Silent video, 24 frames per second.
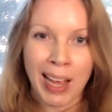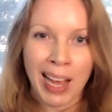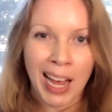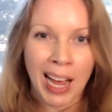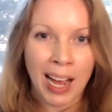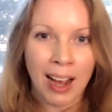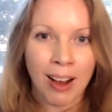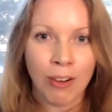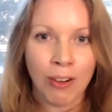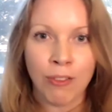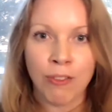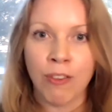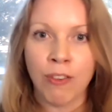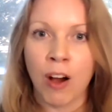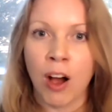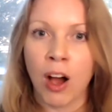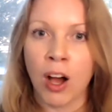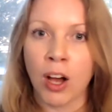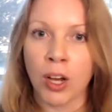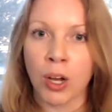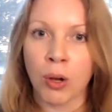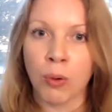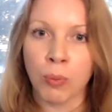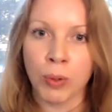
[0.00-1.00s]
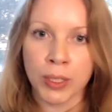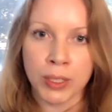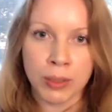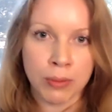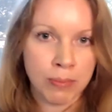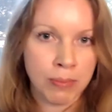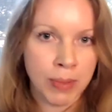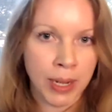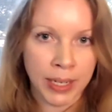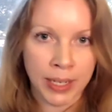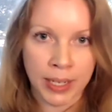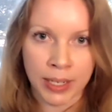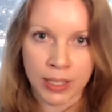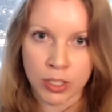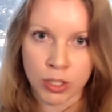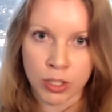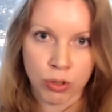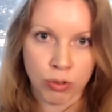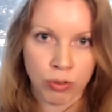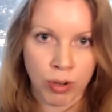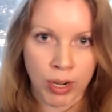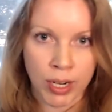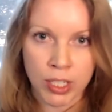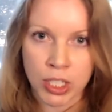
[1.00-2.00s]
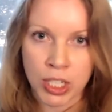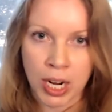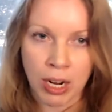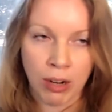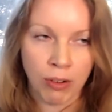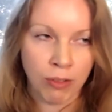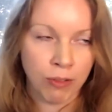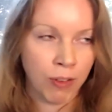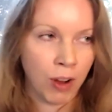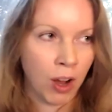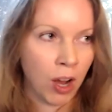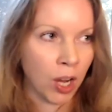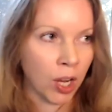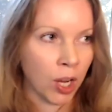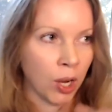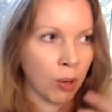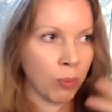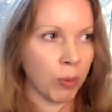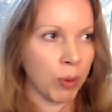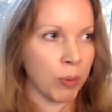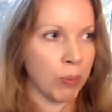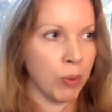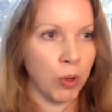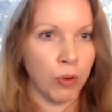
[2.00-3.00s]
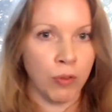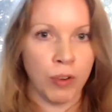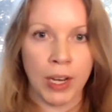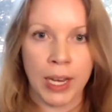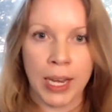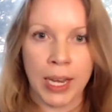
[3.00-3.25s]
how far can we make it stretch? How far can we move a